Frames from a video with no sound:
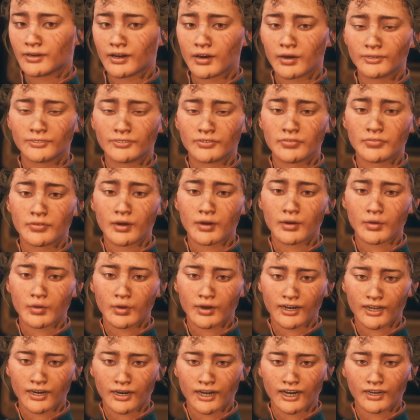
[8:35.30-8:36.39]
It was different
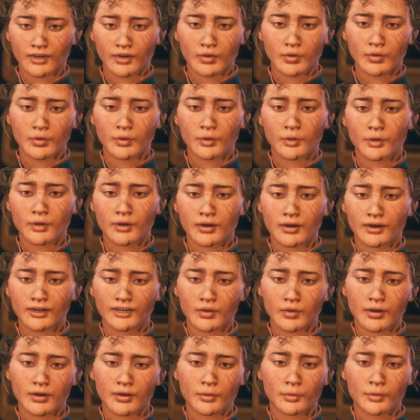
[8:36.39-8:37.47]
knowing that I couldn't turn to
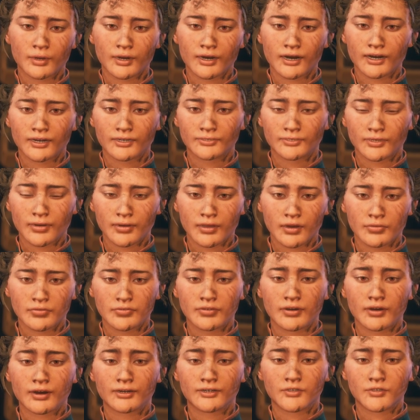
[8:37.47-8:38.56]
anyone who could answer the
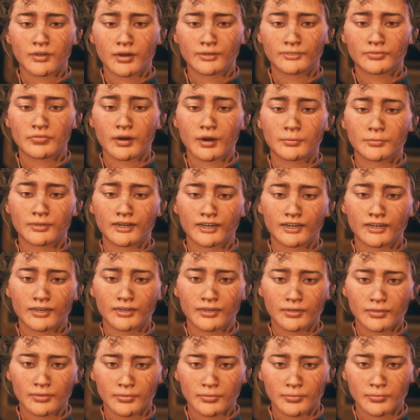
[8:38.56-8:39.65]
tough questions for me.
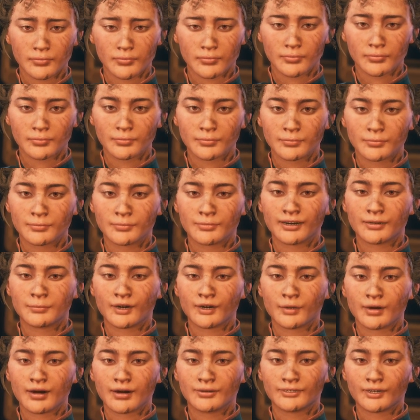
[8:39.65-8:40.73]
Maybe
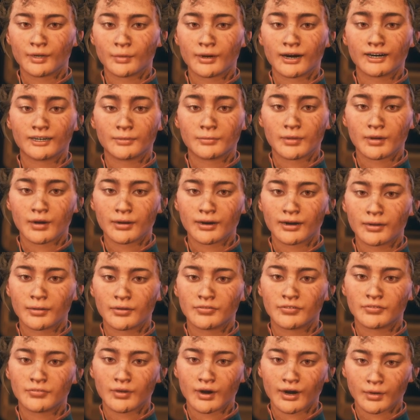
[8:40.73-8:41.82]
you can see why I'm
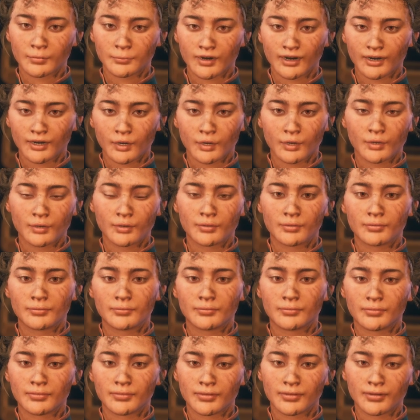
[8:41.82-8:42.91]
protective of Groundbreaker.
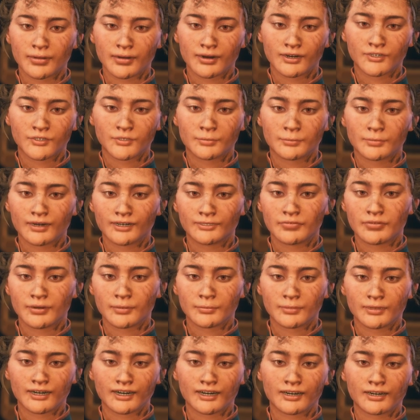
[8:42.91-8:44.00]
This ship is
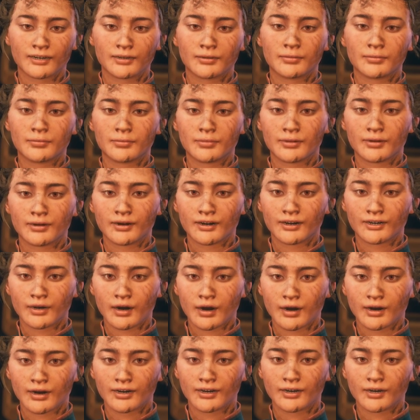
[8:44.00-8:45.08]
family. It's
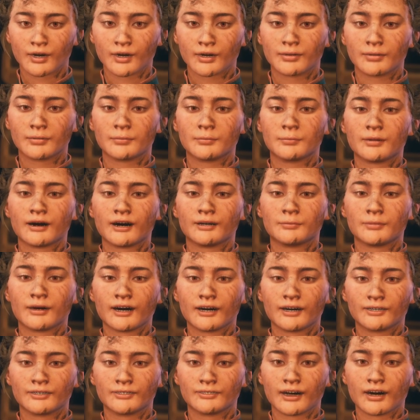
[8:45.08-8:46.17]
got tinkerings and
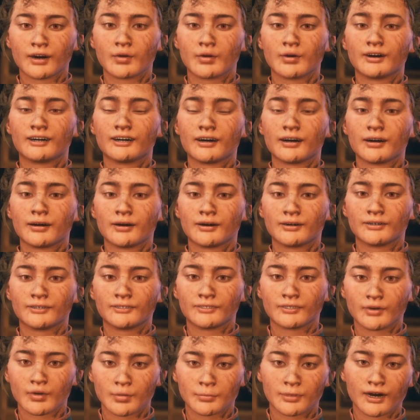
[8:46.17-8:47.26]
bypasses that only
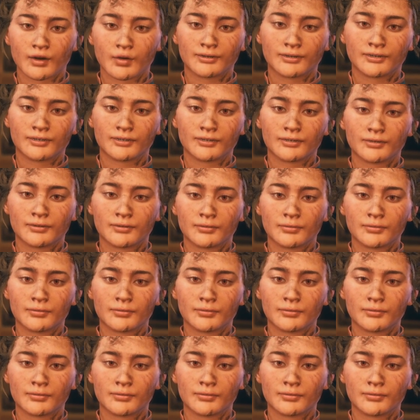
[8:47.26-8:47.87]
Tennysons know about.